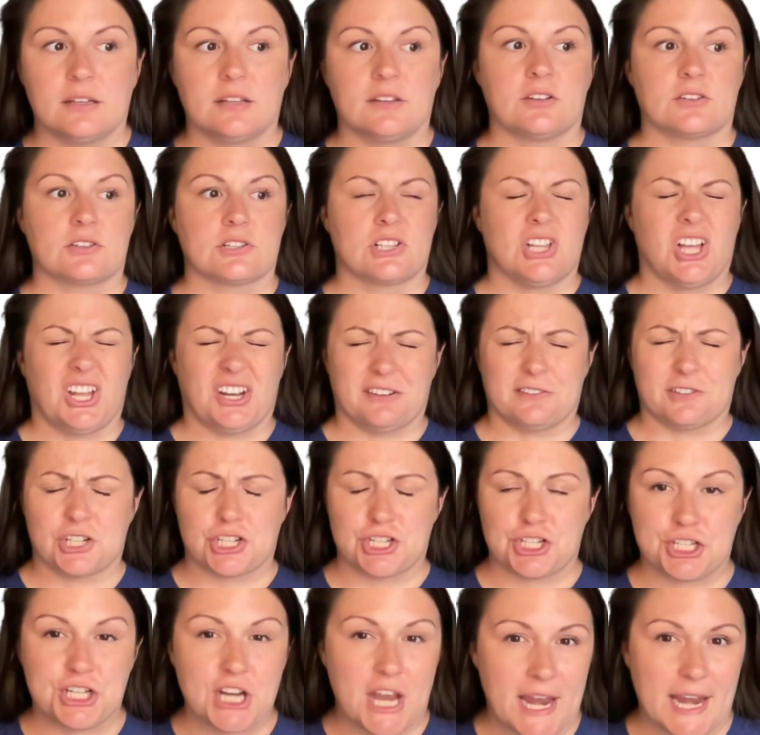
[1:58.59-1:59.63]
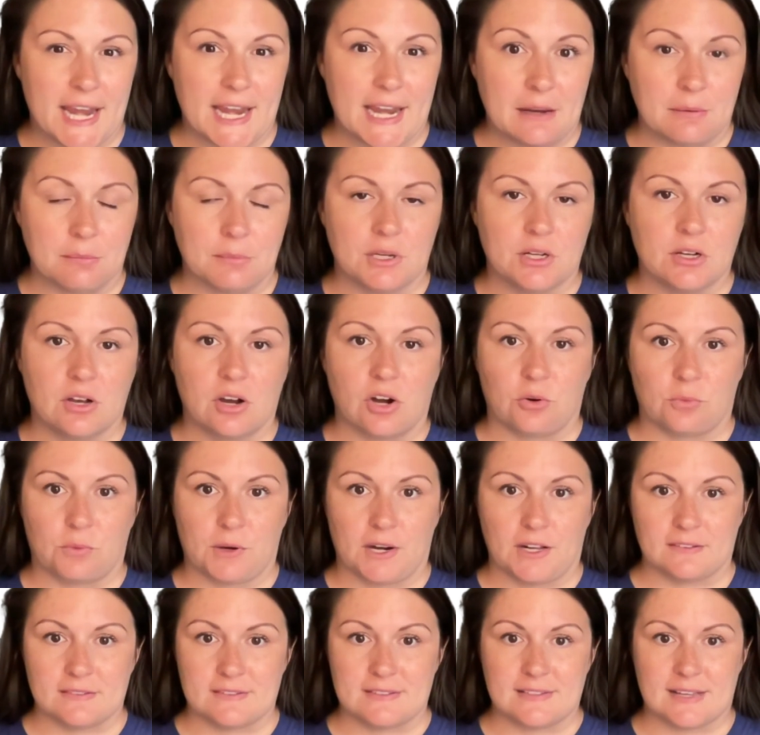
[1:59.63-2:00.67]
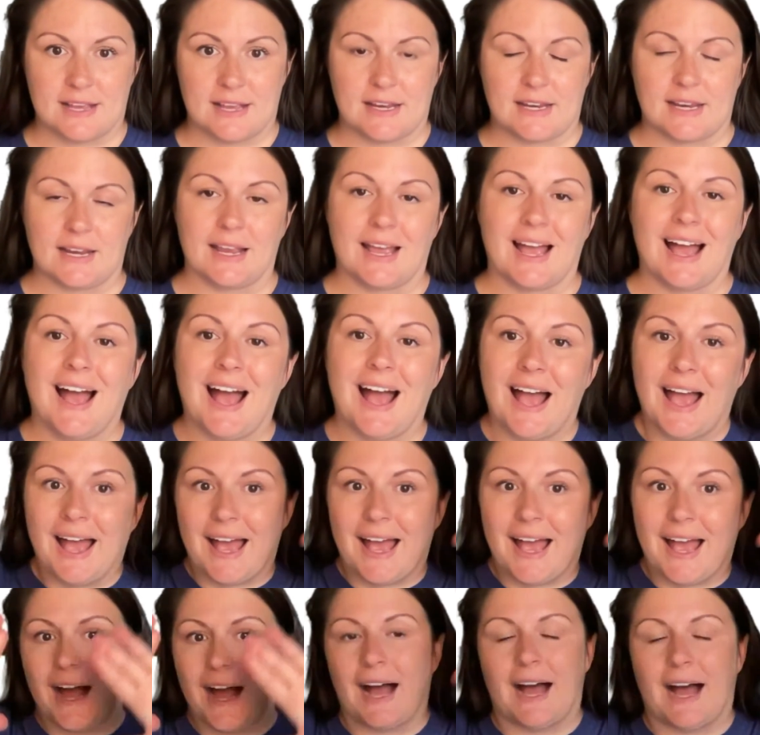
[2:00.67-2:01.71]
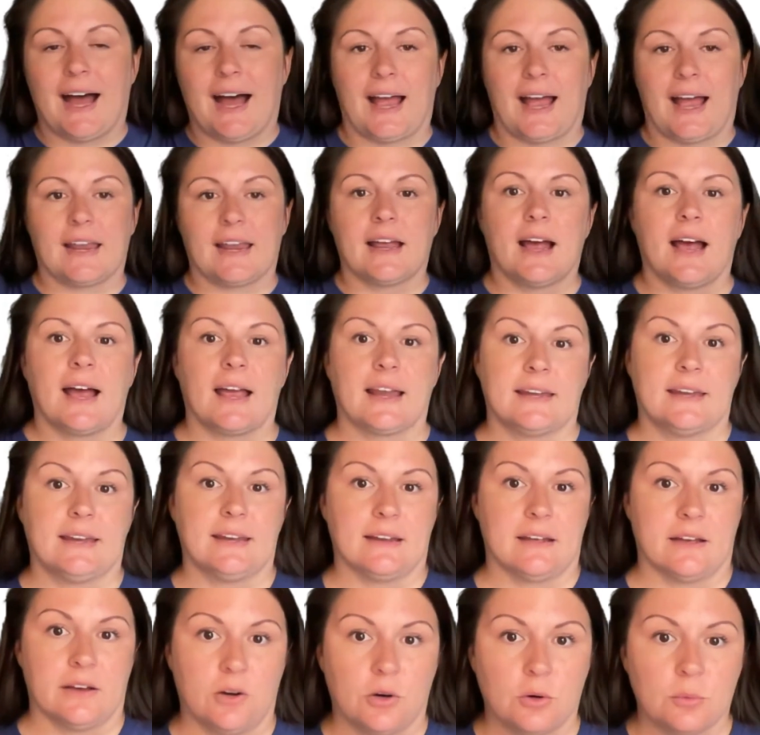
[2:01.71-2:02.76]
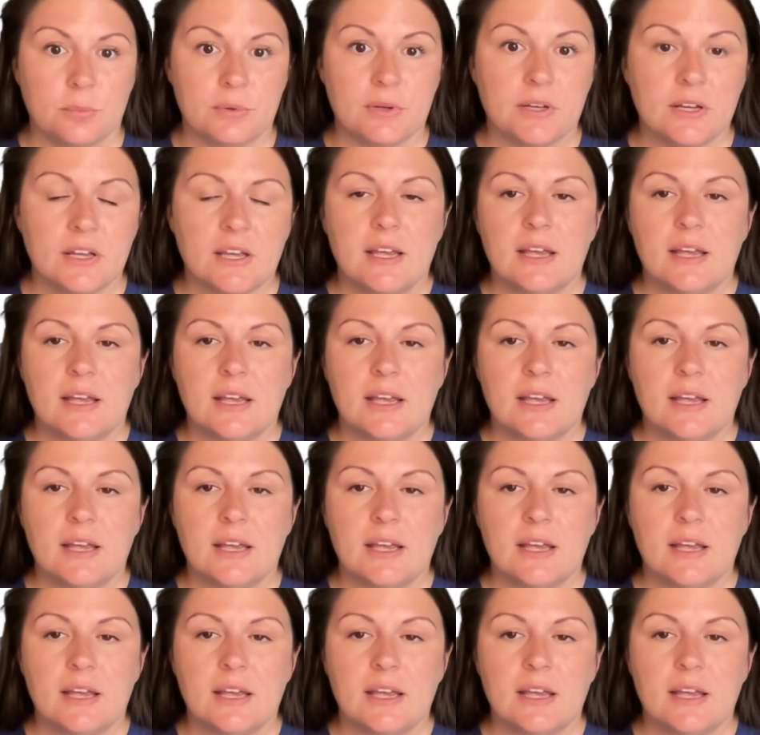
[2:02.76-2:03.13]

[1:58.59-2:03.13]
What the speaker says: There's a lot of shame around saying, "Hi, I need help."